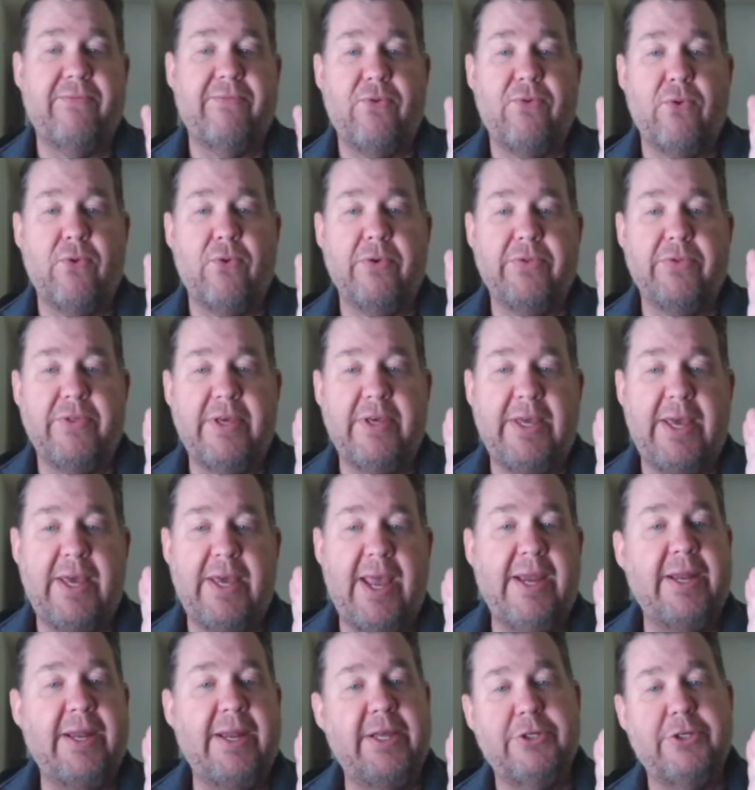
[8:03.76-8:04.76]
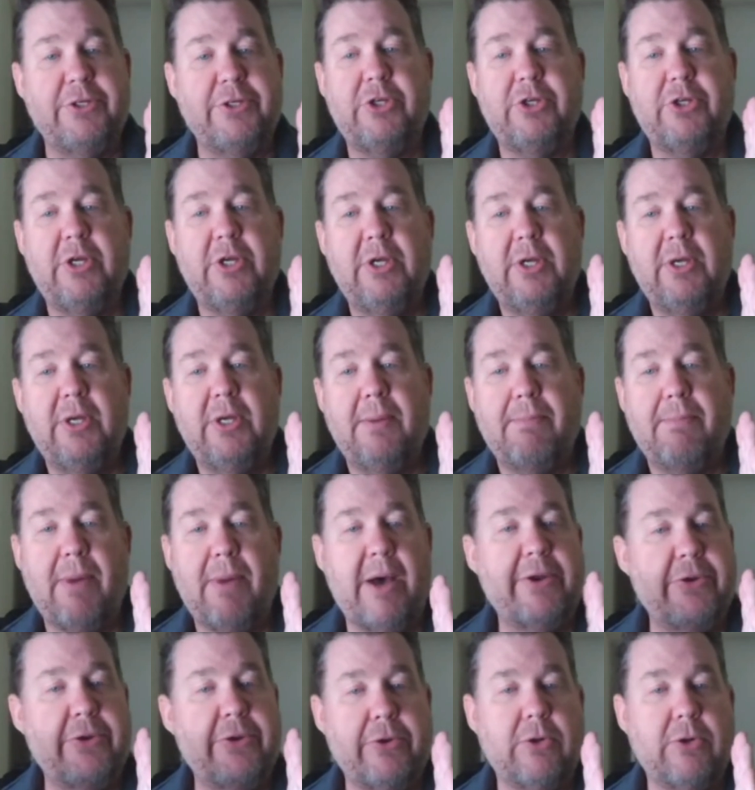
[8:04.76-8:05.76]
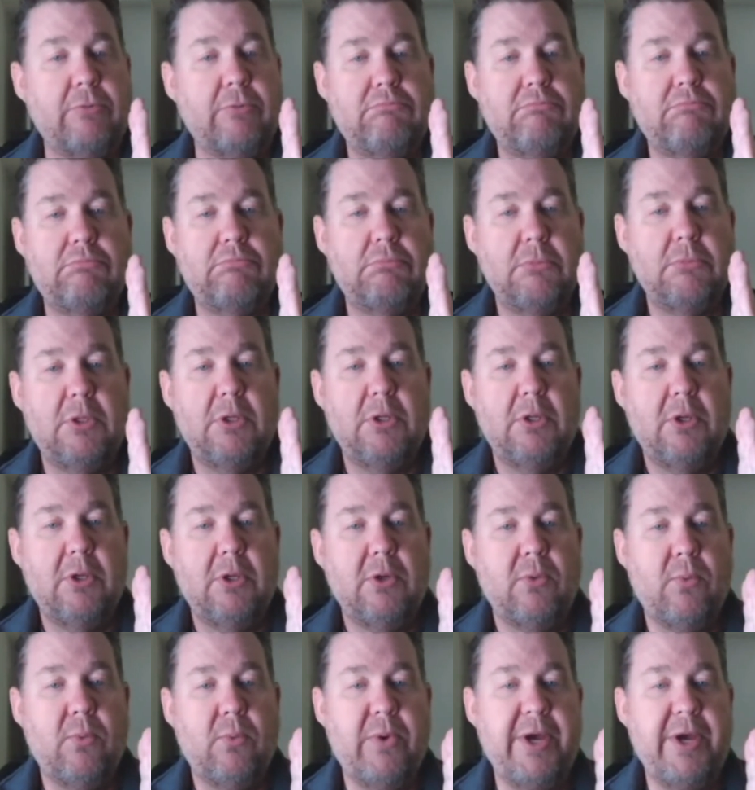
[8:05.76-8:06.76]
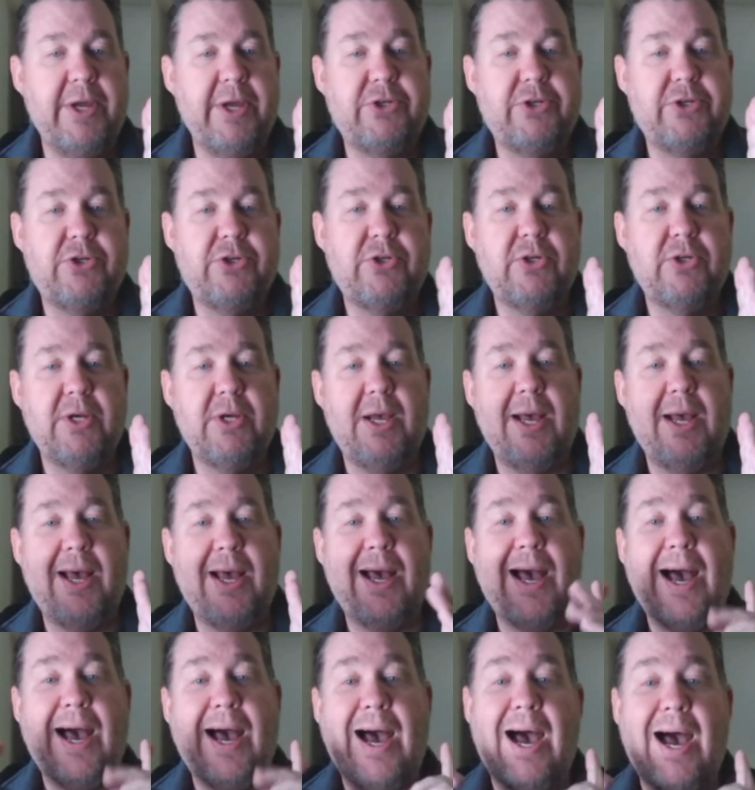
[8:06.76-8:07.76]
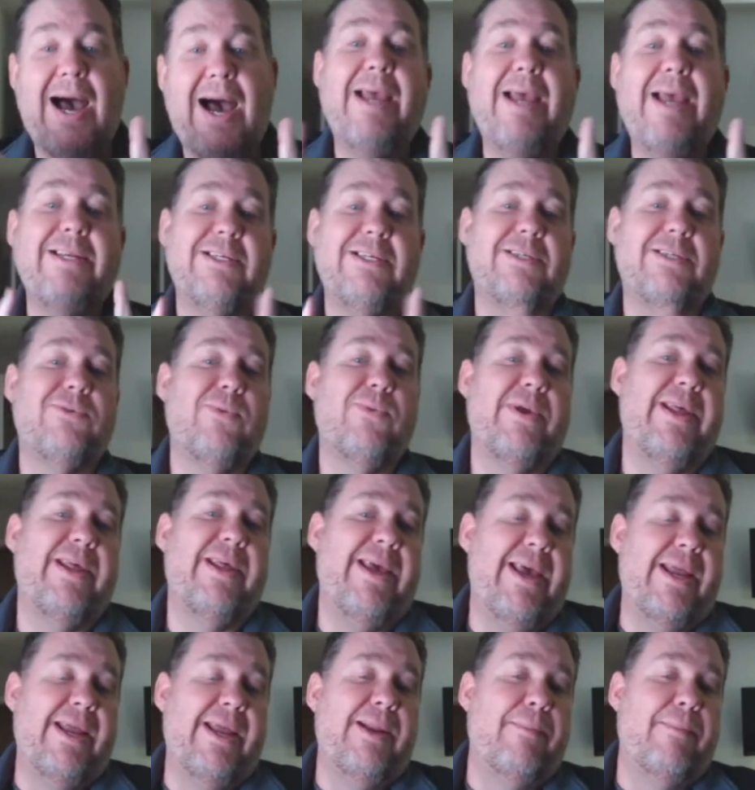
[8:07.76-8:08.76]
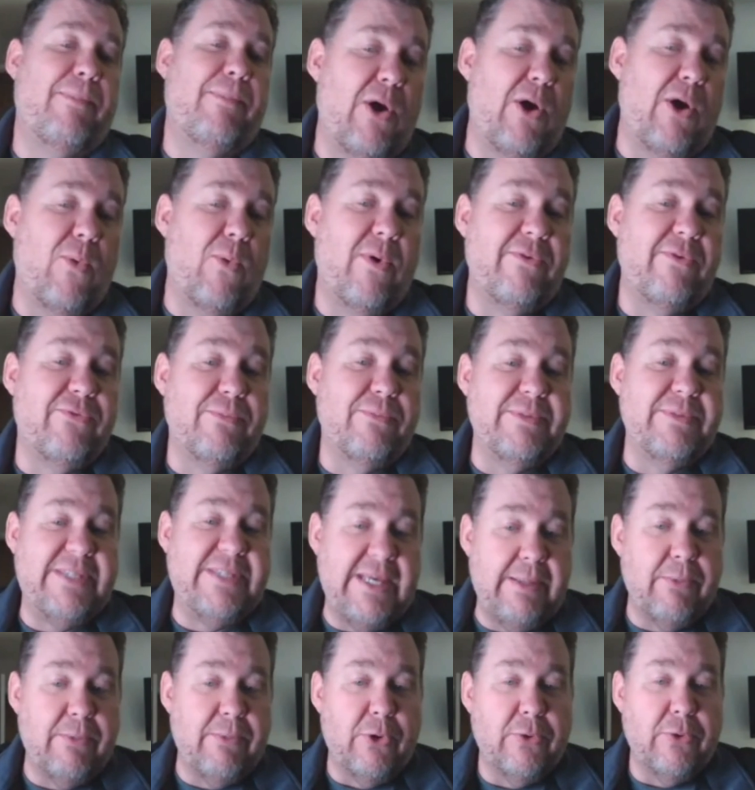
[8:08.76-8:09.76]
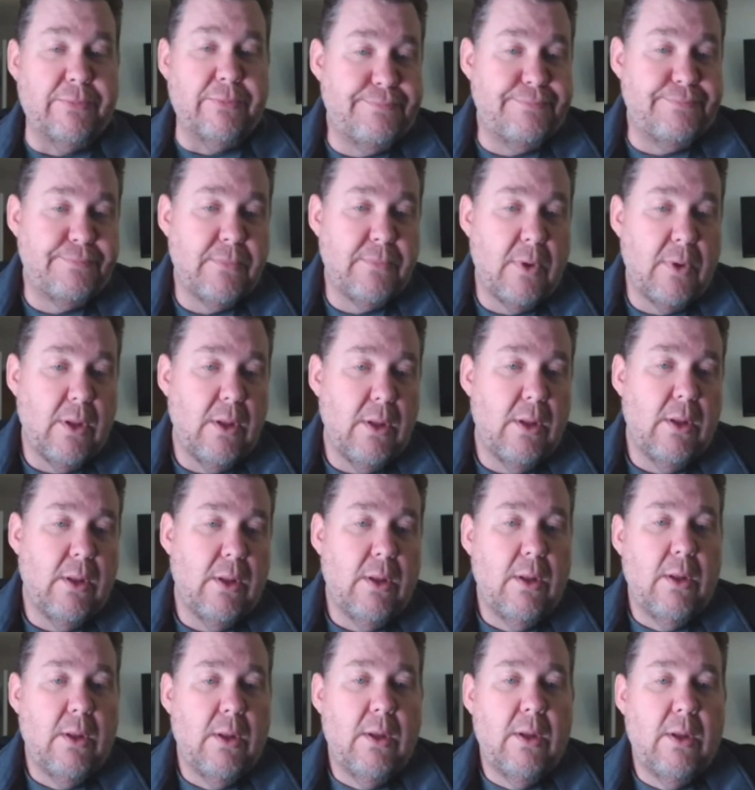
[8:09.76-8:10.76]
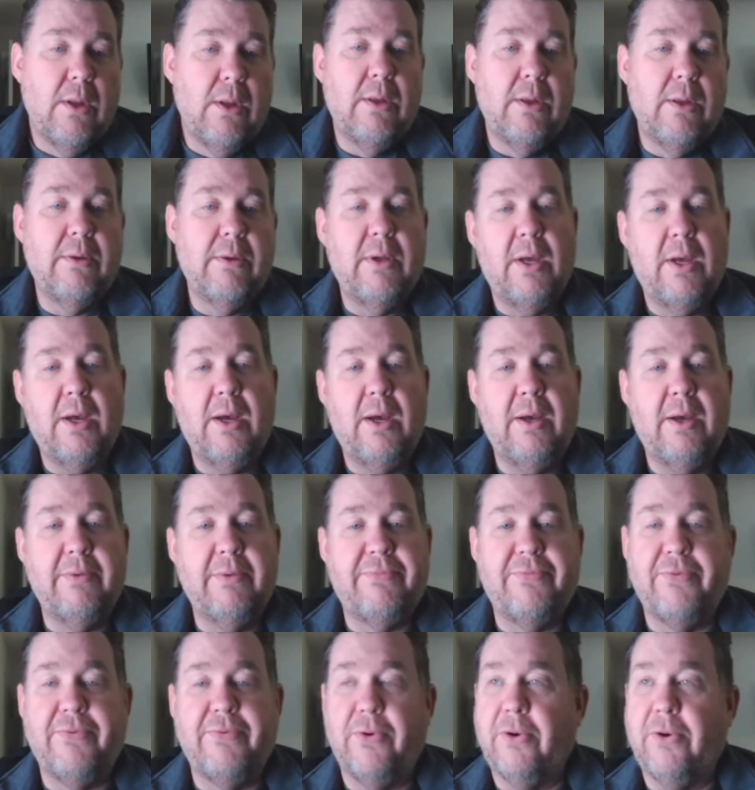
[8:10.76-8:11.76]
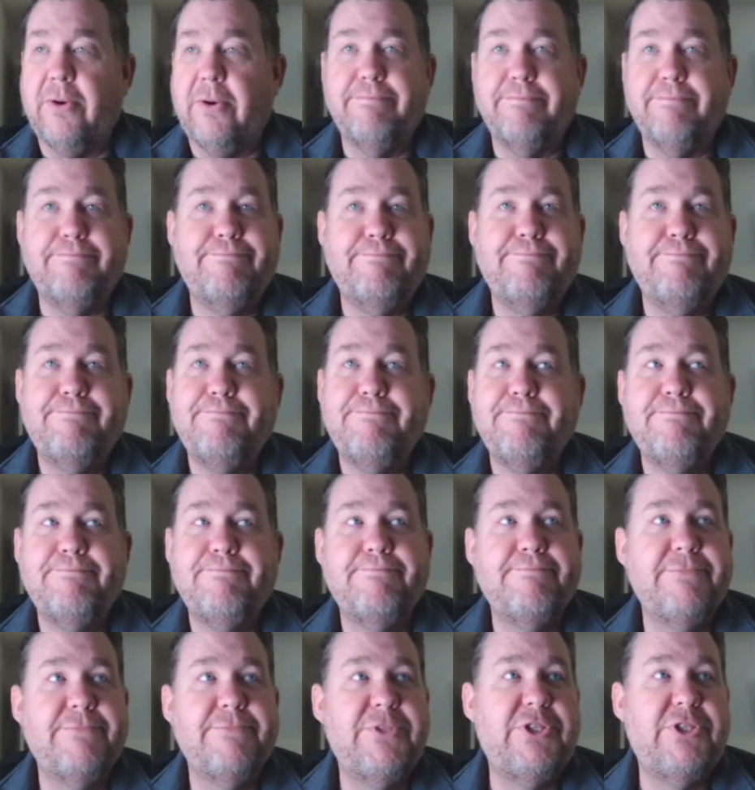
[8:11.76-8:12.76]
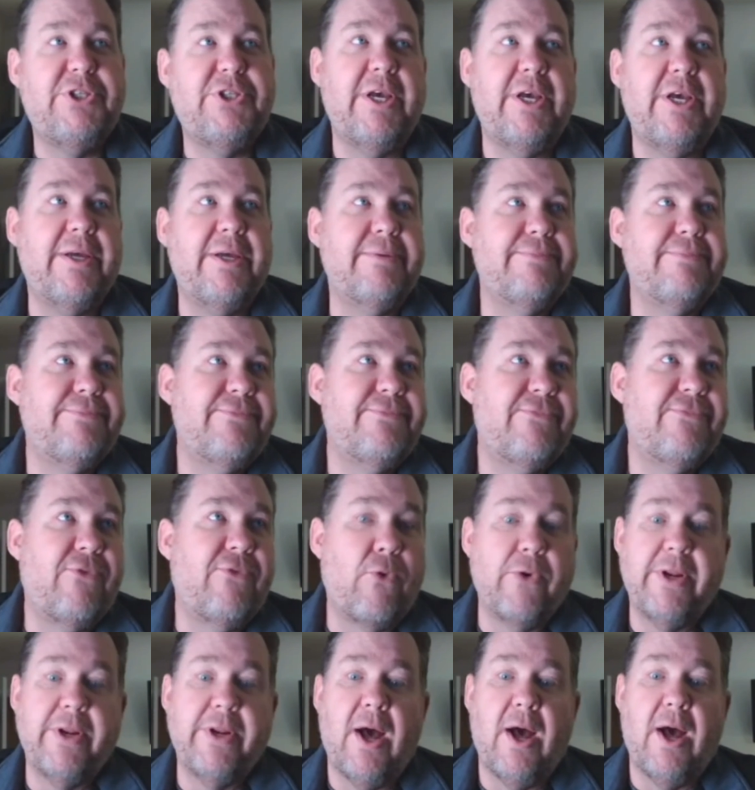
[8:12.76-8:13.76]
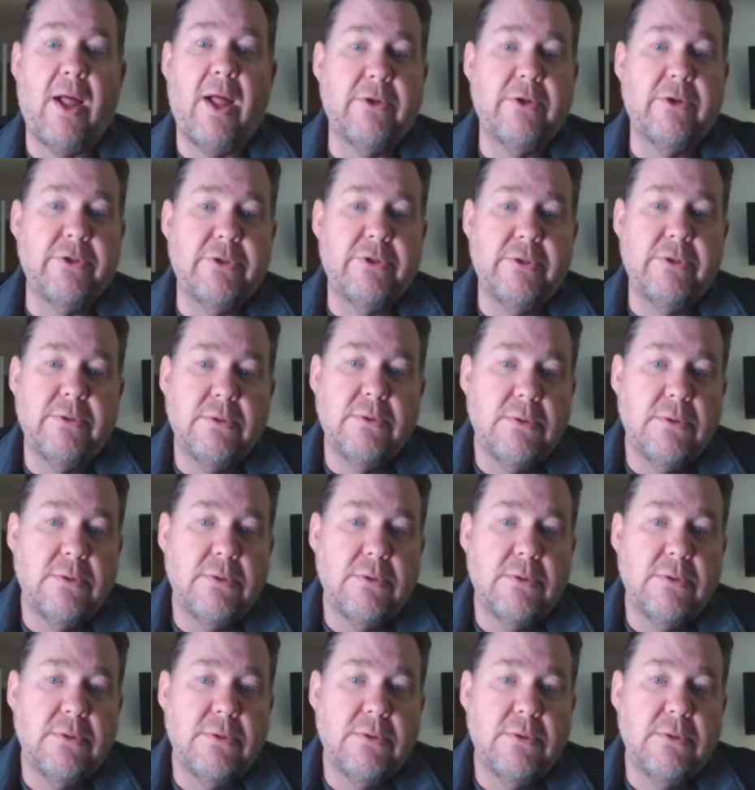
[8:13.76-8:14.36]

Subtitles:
for the 8-inch monitor, which I just went ahead and bought one from Temu for $40.